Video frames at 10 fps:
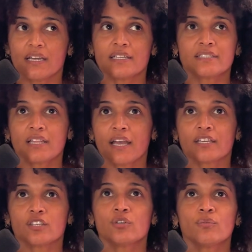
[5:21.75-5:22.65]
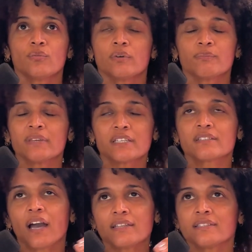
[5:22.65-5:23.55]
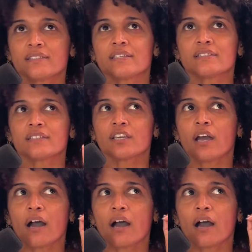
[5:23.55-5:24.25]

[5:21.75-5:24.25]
It's like because God says this,